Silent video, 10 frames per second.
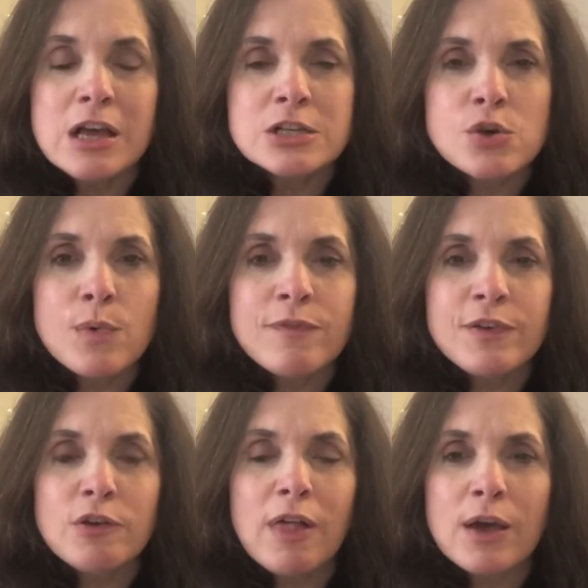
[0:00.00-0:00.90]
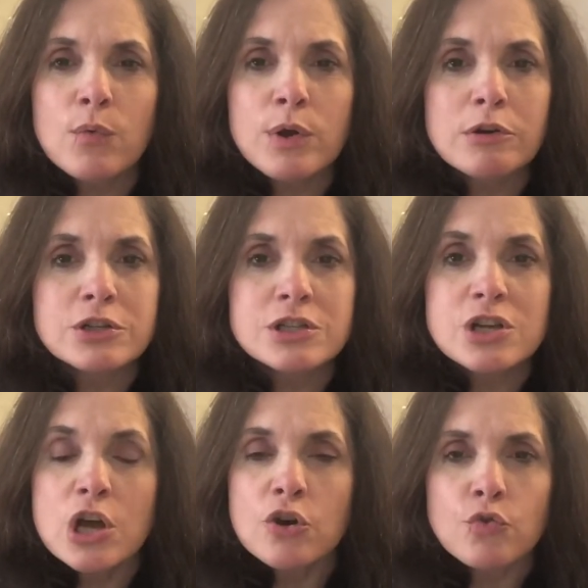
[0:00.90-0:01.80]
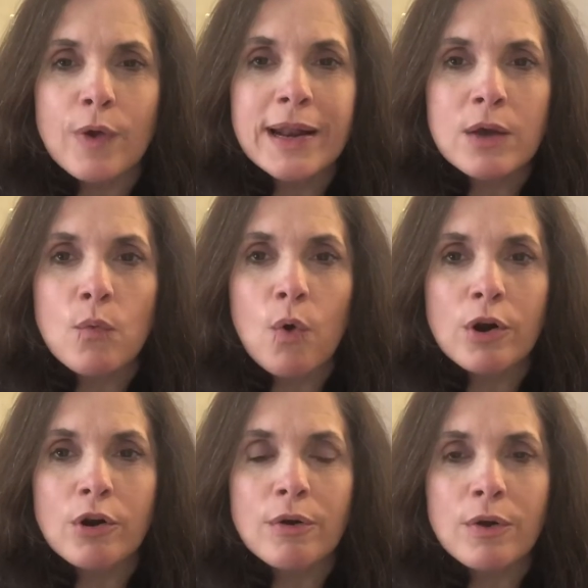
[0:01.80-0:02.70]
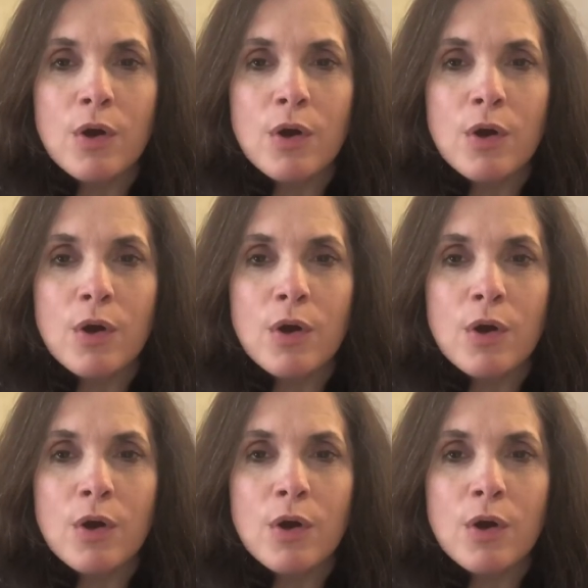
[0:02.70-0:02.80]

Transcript: So we feel like we are just treading water,